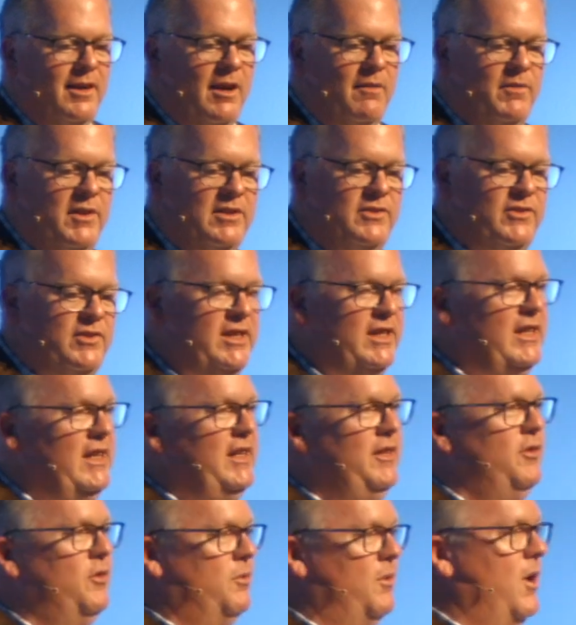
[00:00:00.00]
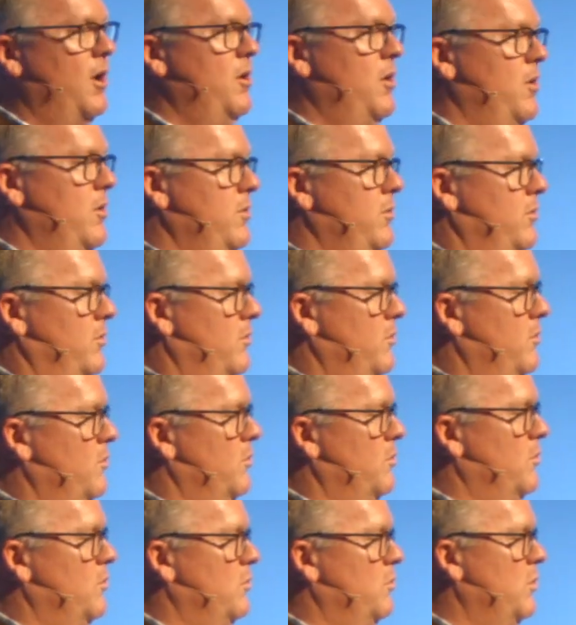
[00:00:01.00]
of the seed thrown
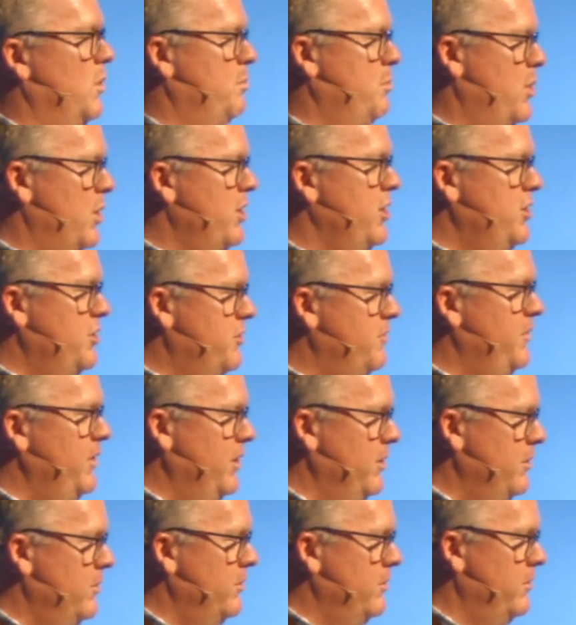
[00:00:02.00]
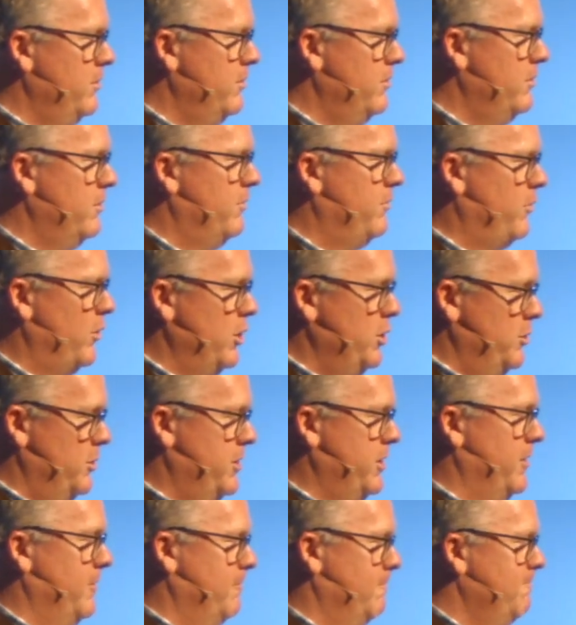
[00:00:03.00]
will produce food,
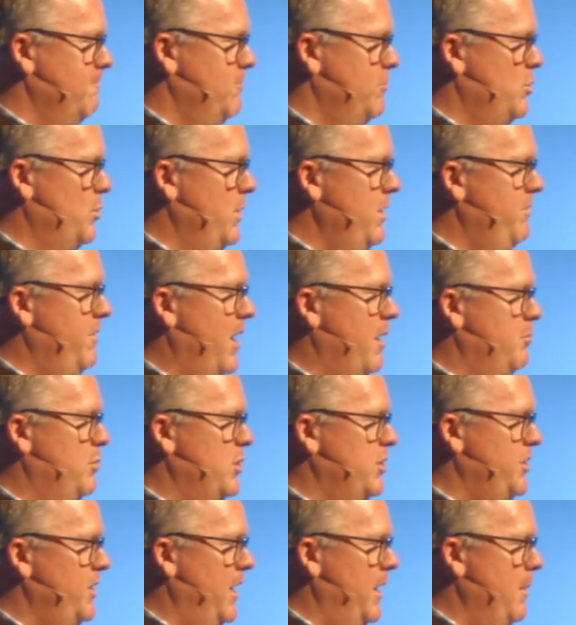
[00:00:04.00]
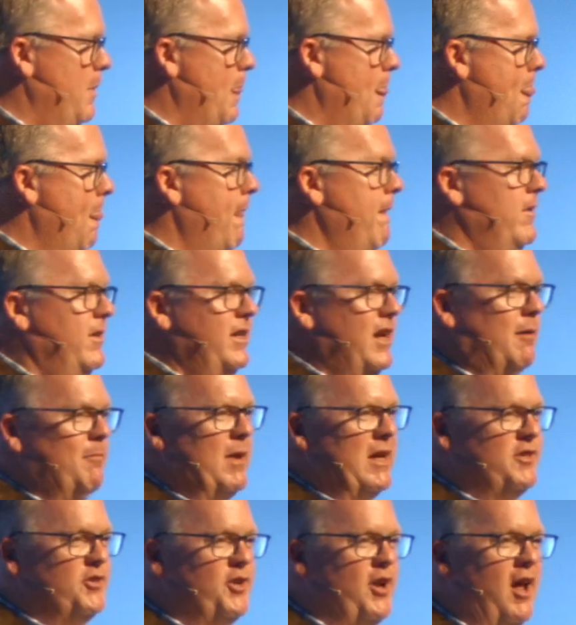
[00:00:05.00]
fruit. 25%. Now,
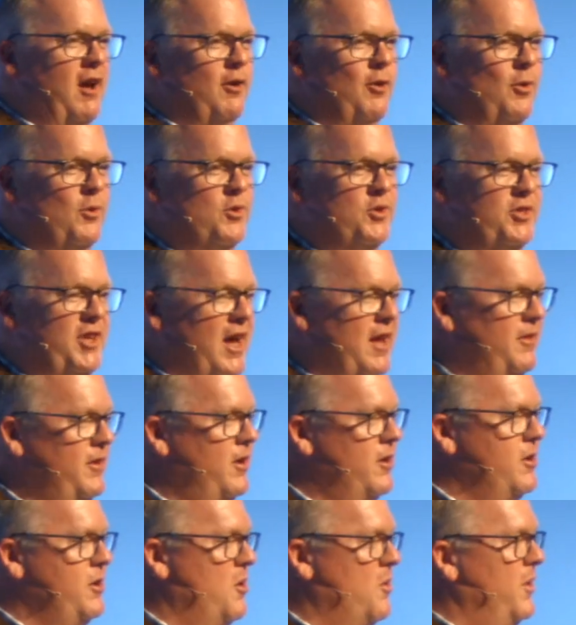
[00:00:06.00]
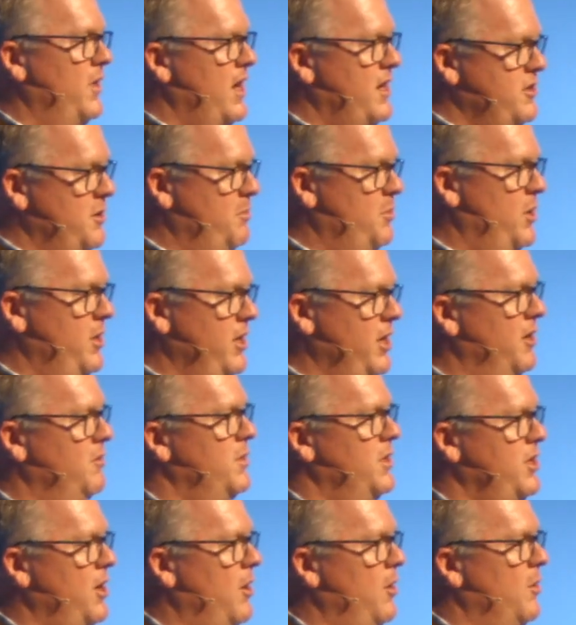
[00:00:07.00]
my stockholders out there are going, that's a pretty
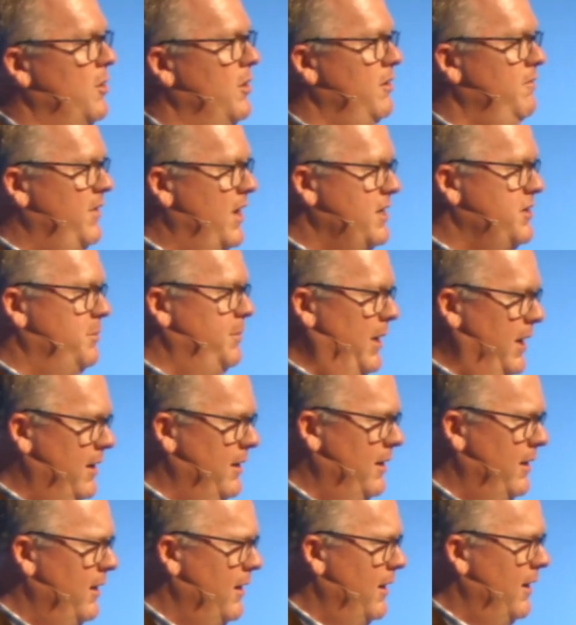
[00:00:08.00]
good return on investment.